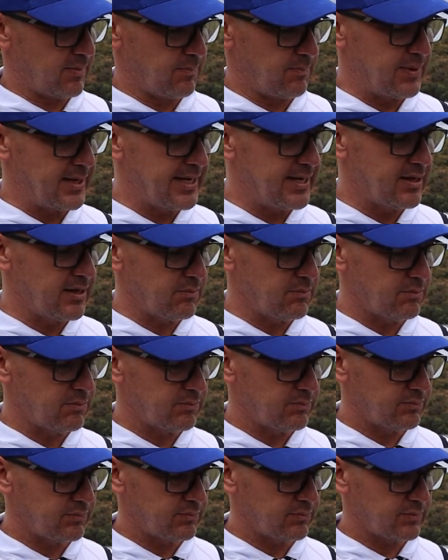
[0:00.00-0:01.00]
medium
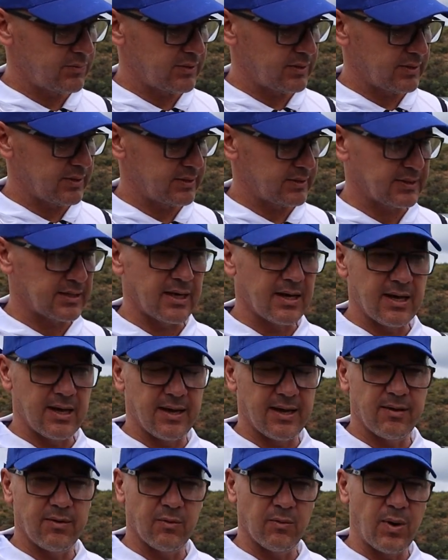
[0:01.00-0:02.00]

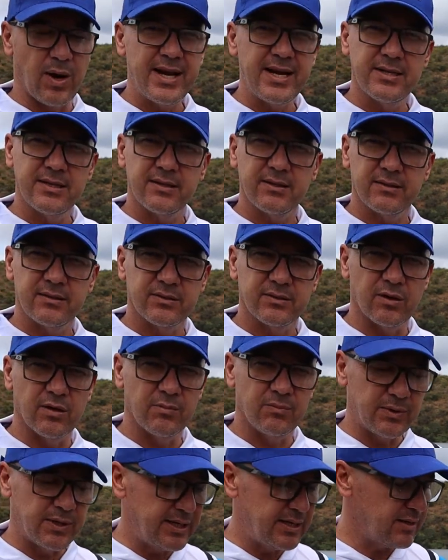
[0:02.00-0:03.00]
weight, so a
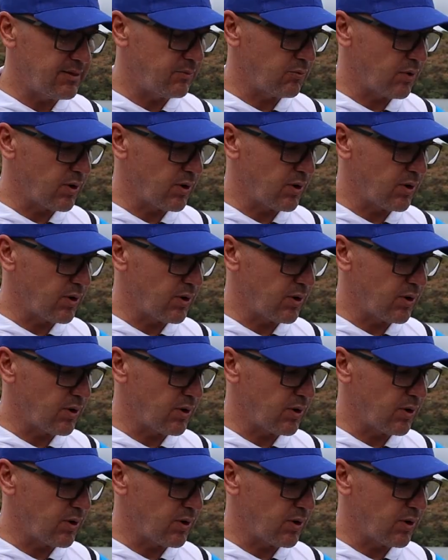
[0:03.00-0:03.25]
medium